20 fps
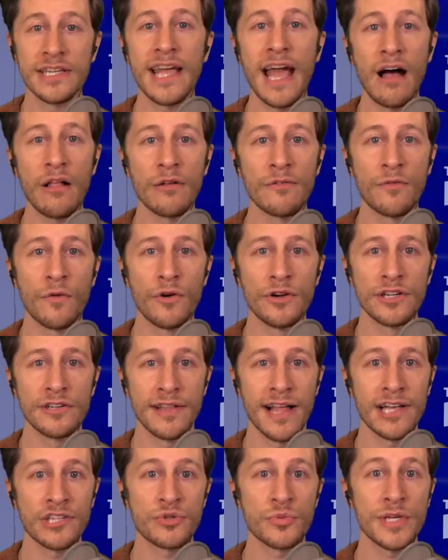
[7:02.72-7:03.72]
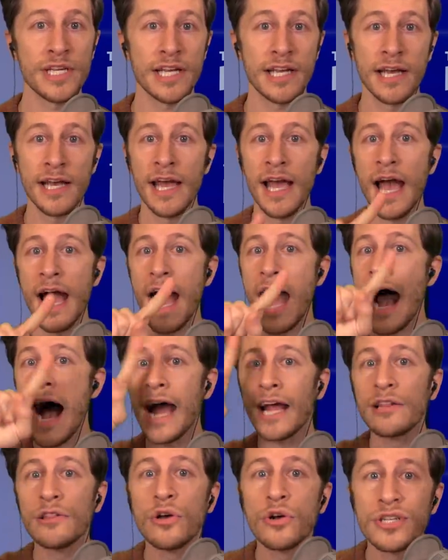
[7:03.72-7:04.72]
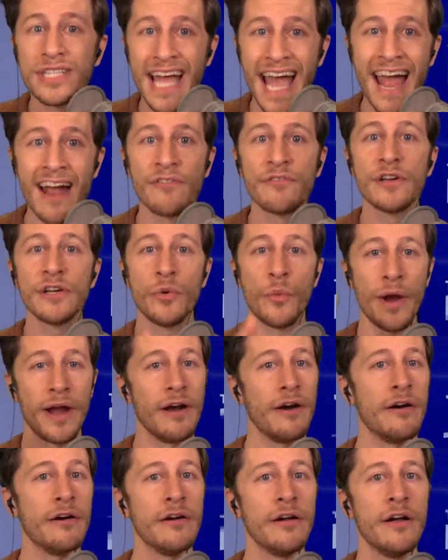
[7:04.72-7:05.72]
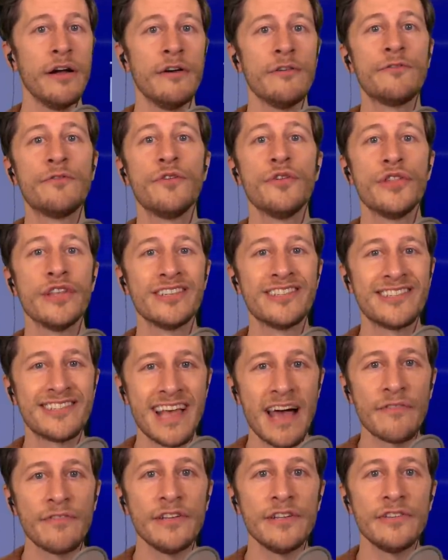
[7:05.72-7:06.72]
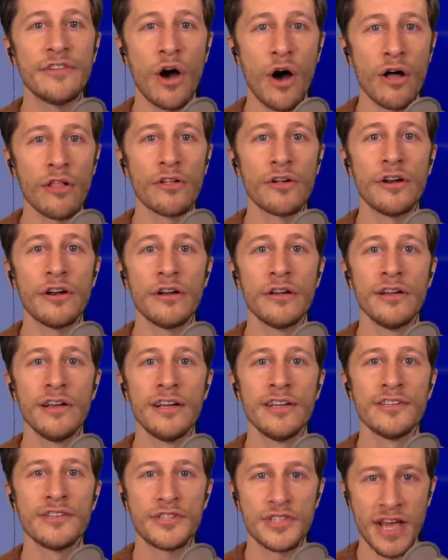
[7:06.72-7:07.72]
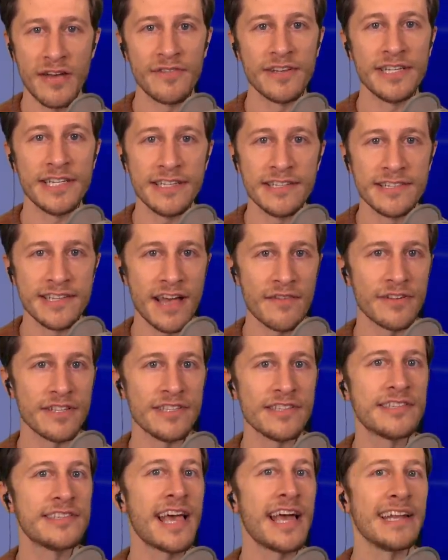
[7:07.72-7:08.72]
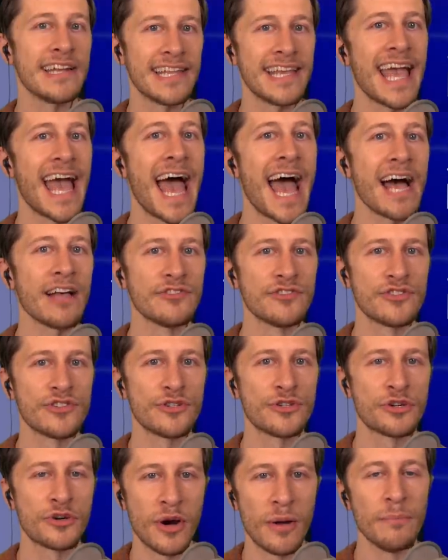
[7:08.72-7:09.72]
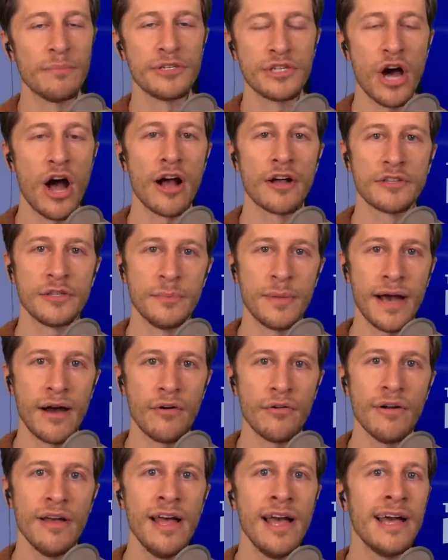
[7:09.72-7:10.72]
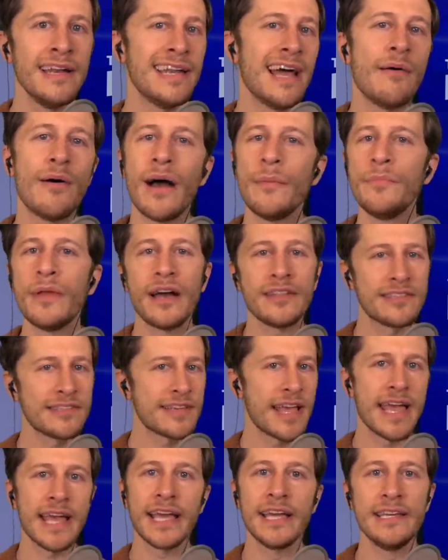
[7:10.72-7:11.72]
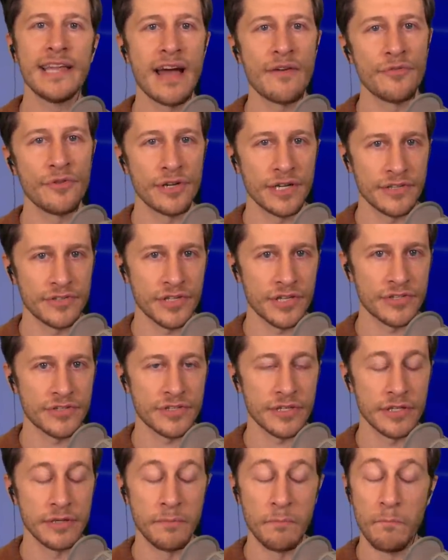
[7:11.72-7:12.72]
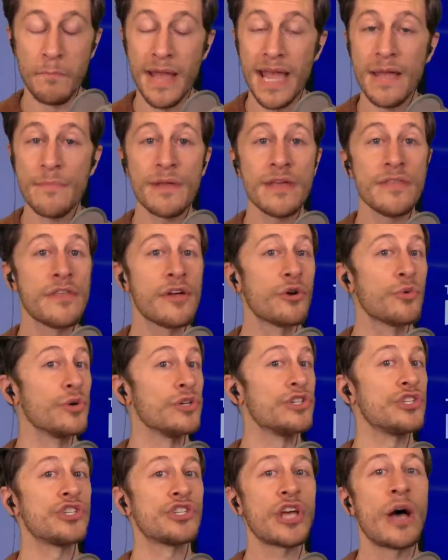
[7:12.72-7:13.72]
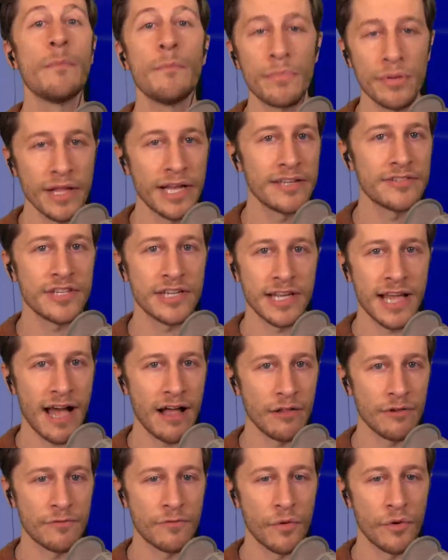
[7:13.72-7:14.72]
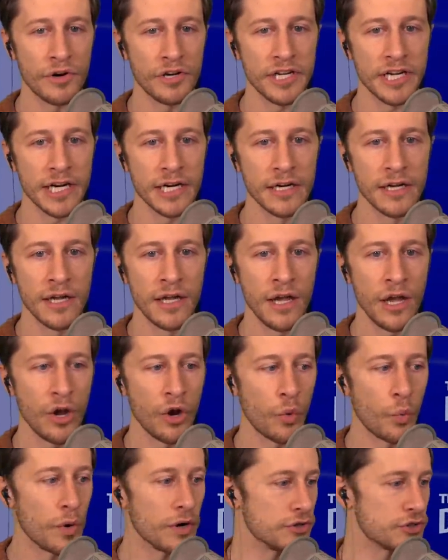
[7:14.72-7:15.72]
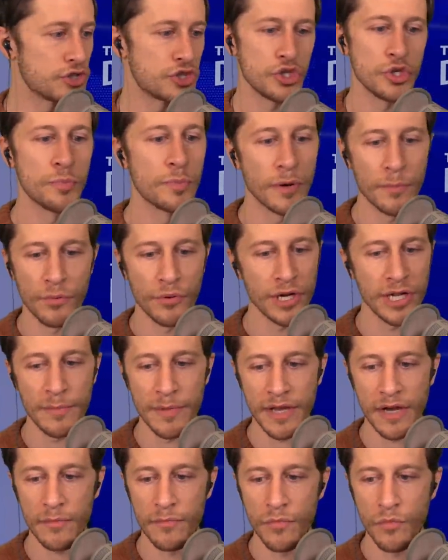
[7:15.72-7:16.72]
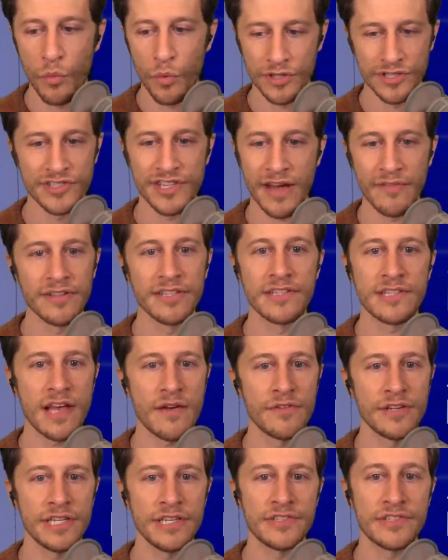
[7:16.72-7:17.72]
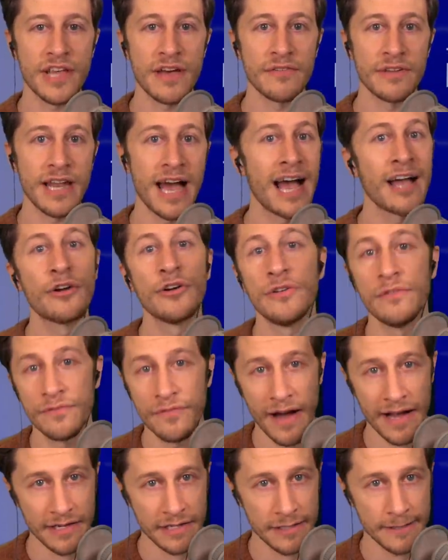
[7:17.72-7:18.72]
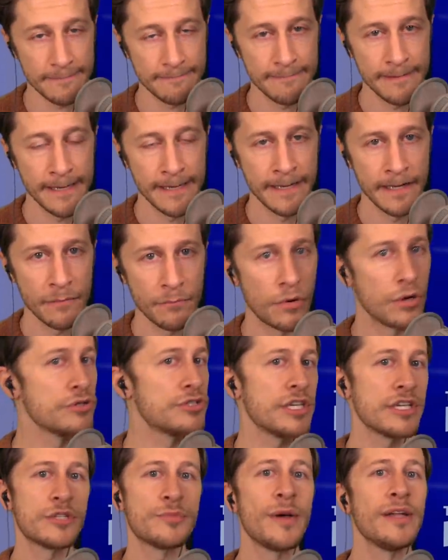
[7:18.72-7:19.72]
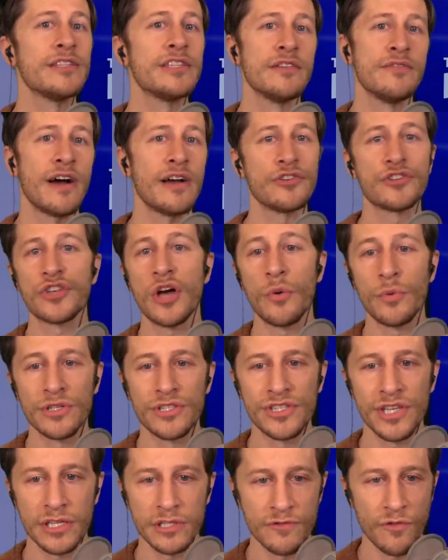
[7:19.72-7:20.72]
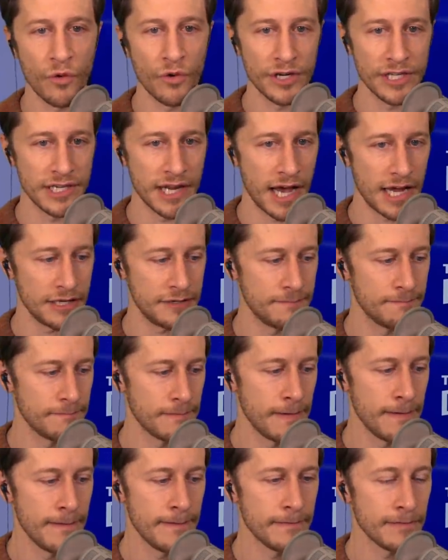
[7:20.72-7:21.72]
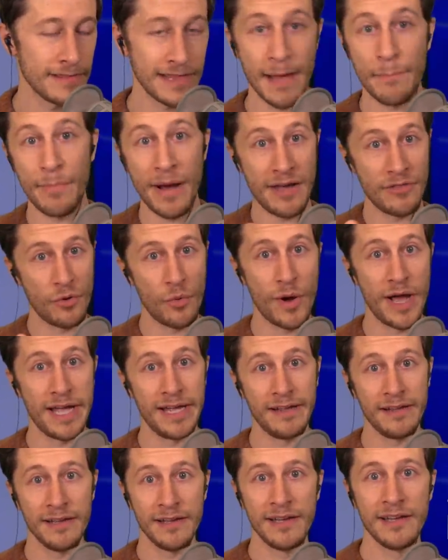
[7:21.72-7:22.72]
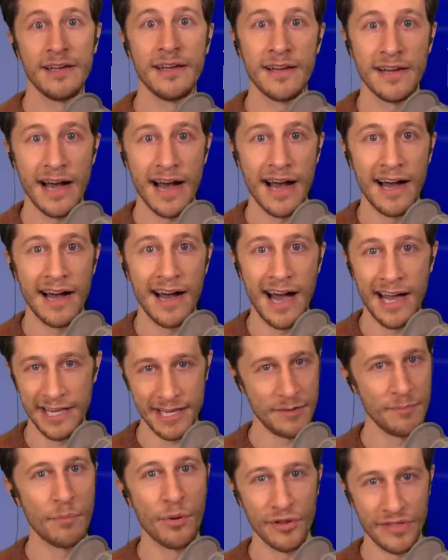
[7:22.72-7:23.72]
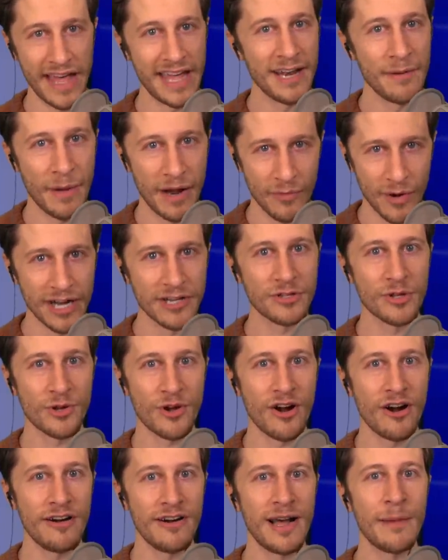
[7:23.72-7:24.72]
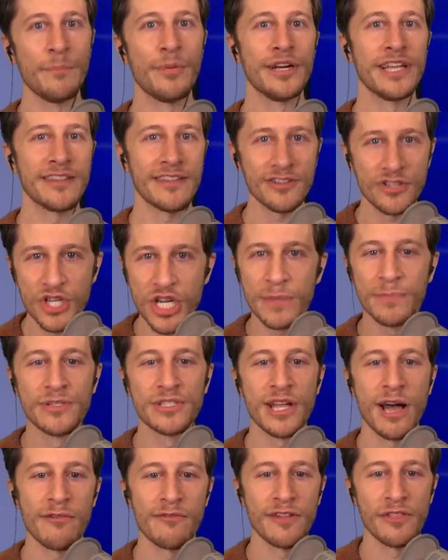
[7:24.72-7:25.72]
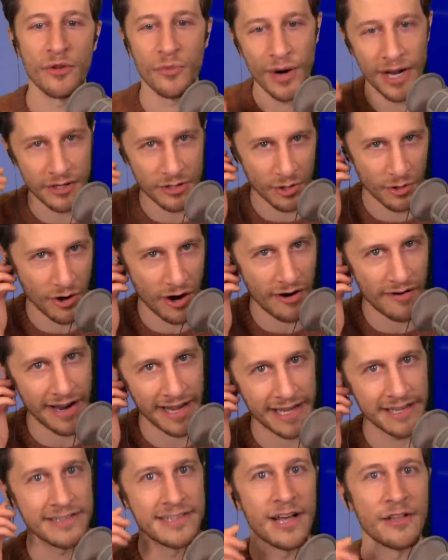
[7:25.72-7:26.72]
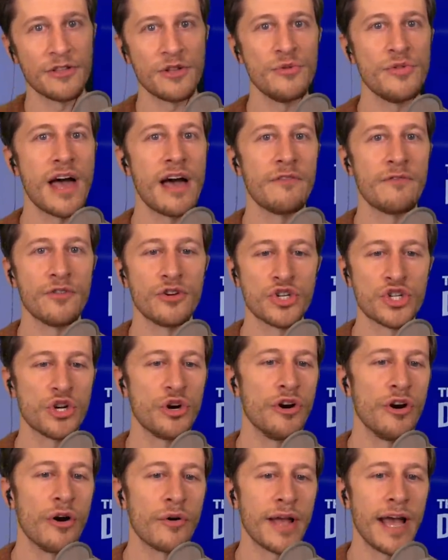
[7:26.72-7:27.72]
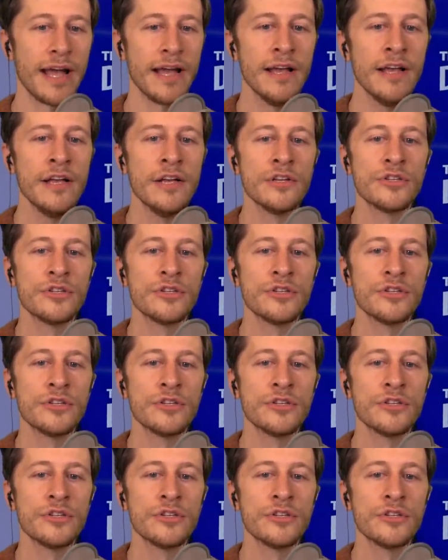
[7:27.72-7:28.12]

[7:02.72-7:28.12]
California last week. I looked everywhere for the $7.77 gas Trump talked about. Now, I'm not saying it never existed. Maybe there was some place in California where super premium was 777. I couldn't find it. Most expensive I saw was 649. Let by the way, I didn't put that in my rental car. I'm putting the cheap stuff in the rental car. I can tell you that for sure. Okay.